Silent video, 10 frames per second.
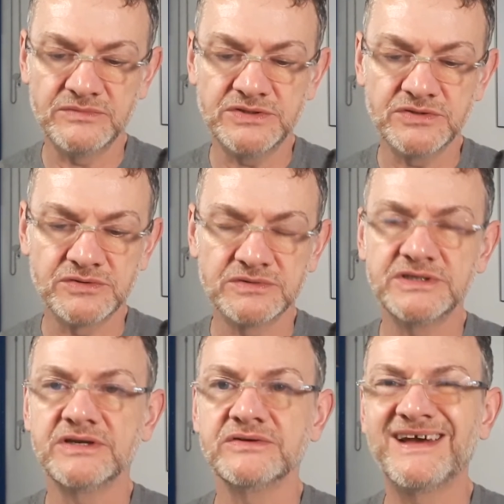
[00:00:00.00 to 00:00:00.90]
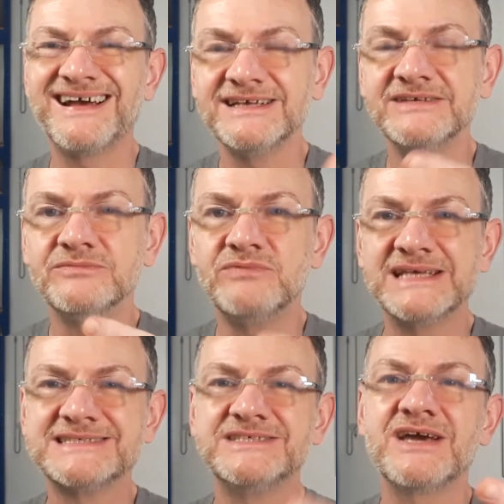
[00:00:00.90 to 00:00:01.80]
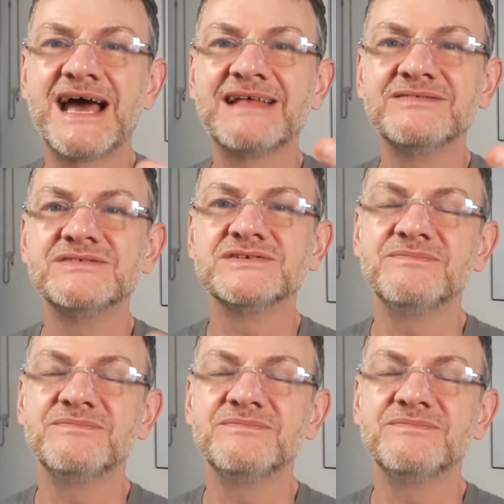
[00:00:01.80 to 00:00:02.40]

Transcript: your wrists, your hands,